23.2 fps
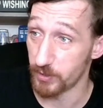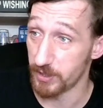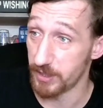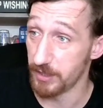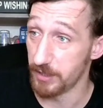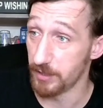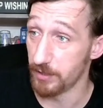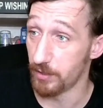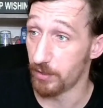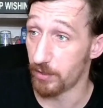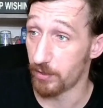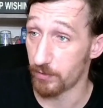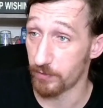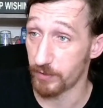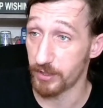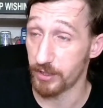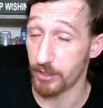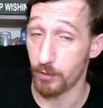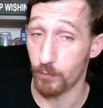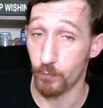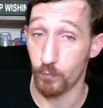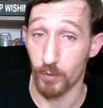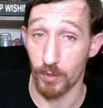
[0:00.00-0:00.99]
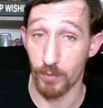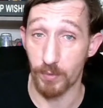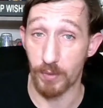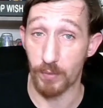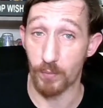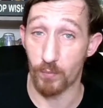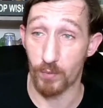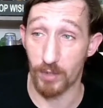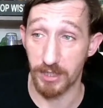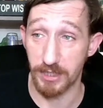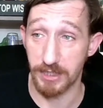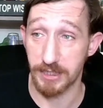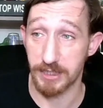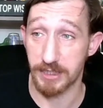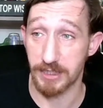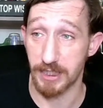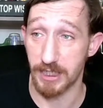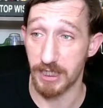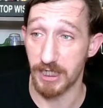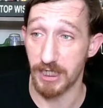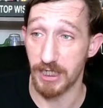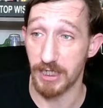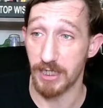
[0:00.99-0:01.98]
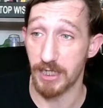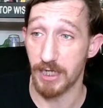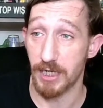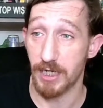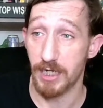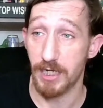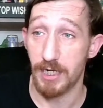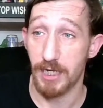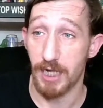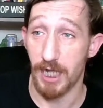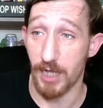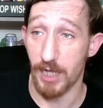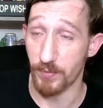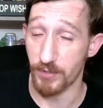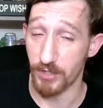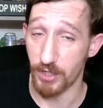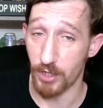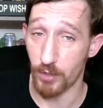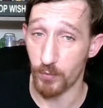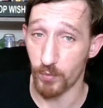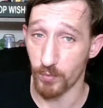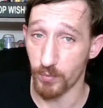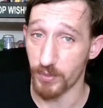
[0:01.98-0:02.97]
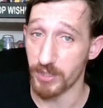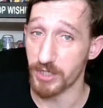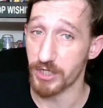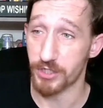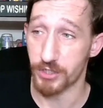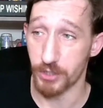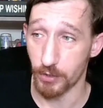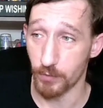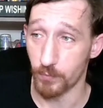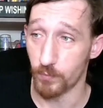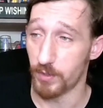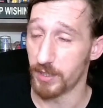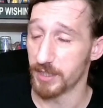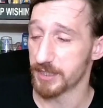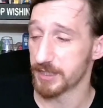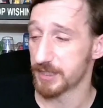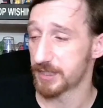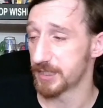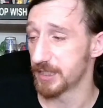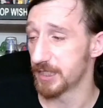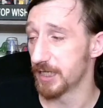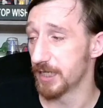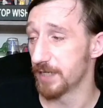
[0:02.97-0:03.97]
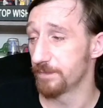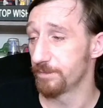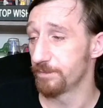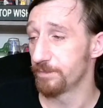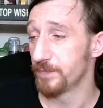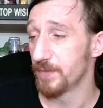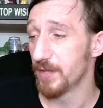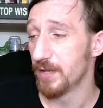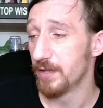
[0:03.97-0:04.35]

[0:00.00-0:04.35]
We already know what we want to see, and we know what we don't want to see.